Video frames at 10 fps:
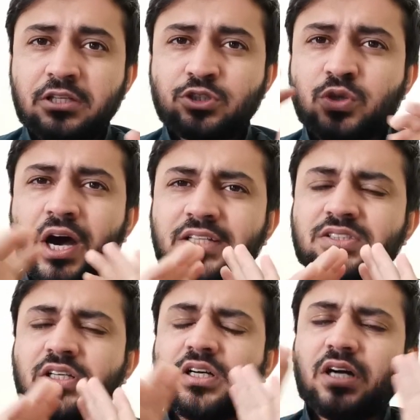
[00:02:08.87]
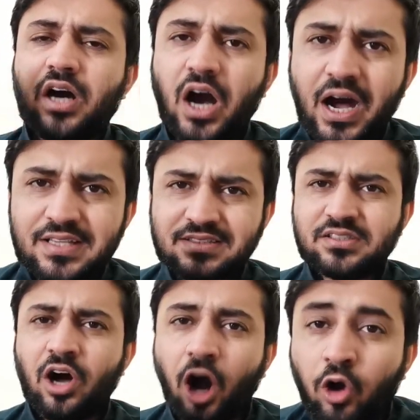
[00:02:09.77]
Do not ask
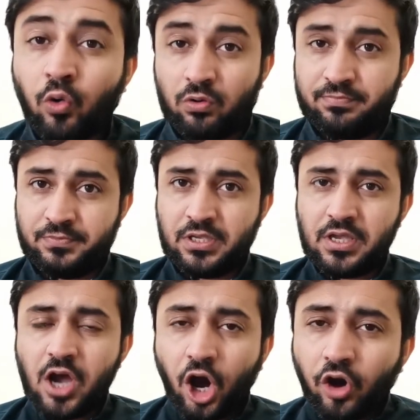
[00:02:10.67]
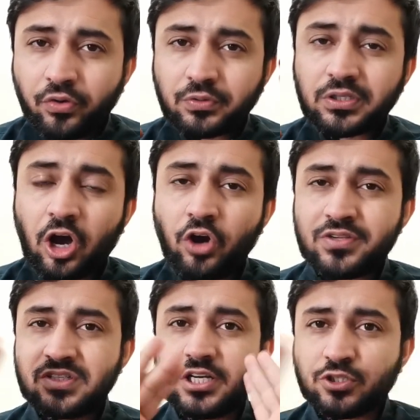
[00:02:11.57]
how. How
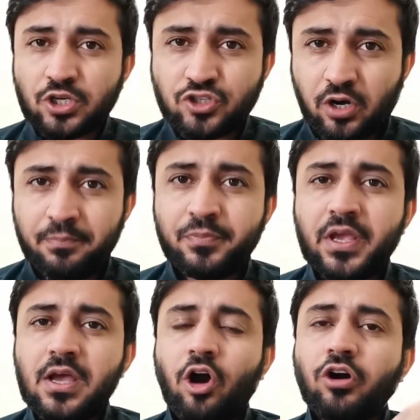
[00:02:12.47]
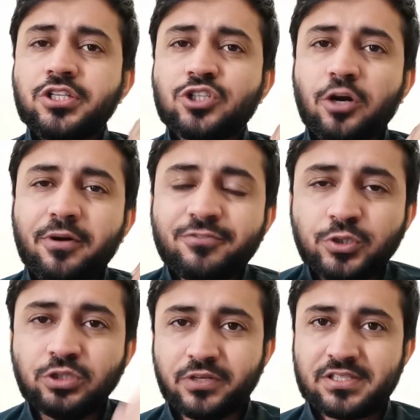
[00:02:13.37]
is not your job. How is job of
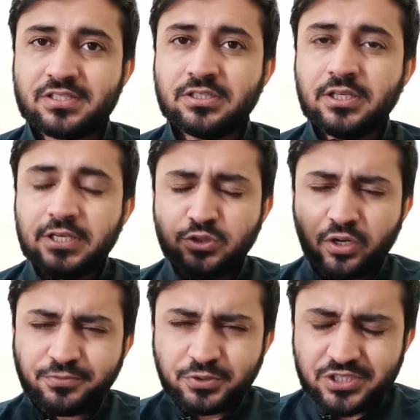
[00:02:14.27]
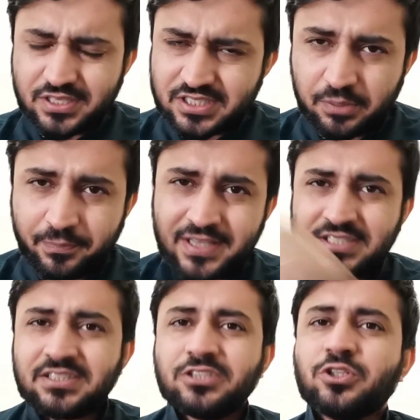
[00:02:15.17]
universe. You have to just
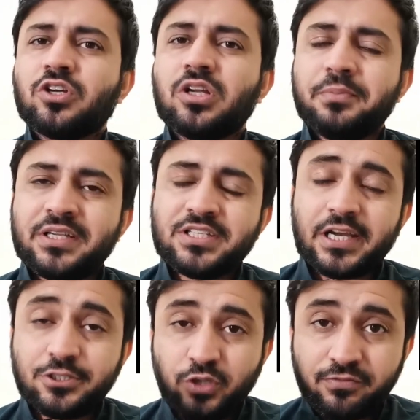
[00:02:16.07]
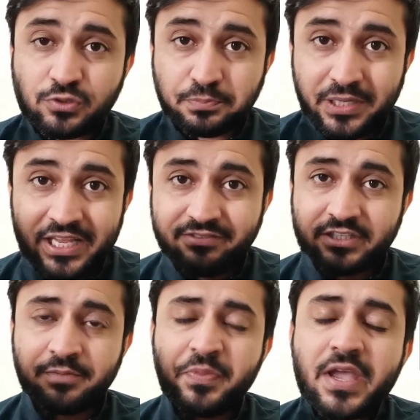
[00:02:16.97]
imagine that you are going to be rich and you have to believe
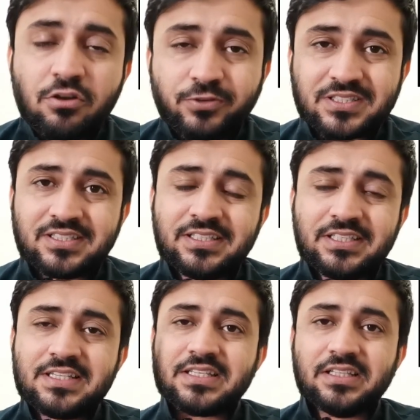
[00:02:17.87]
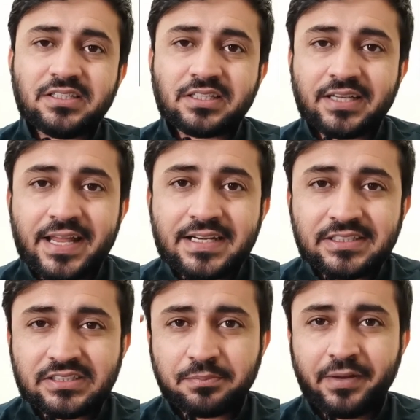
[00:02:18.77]
it. First thing is in the
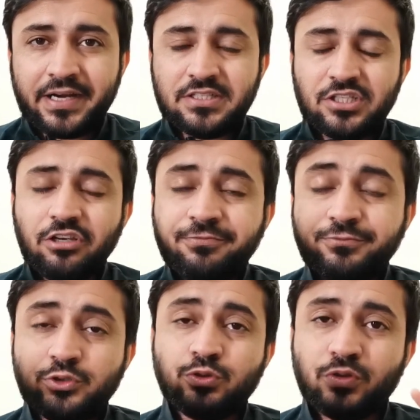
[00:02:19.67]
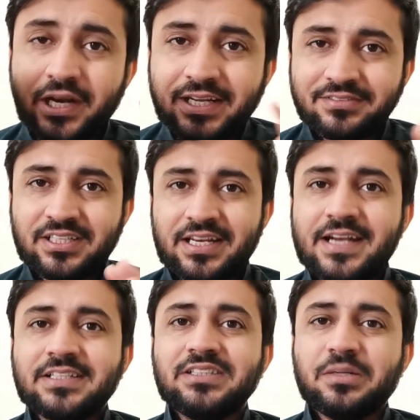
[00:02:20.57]
clarity in the mind. If you do not have the
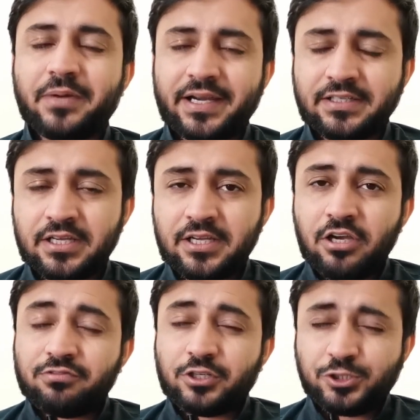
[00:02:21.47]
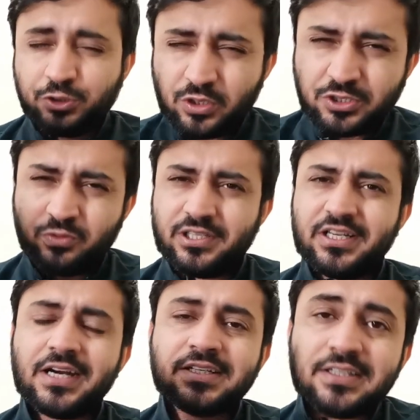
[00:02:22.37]
clarity in the mind, for sure you will
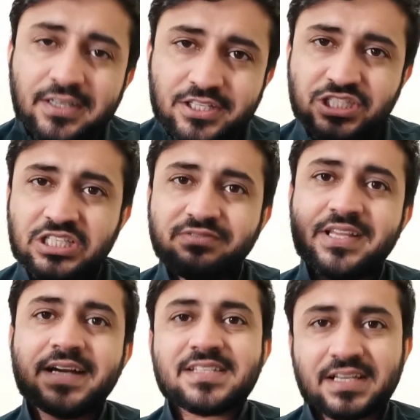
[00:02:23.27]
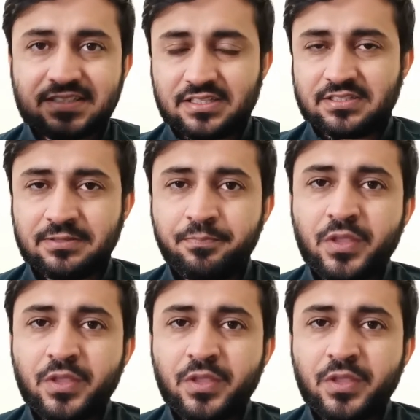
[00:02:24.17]
not achieve that success.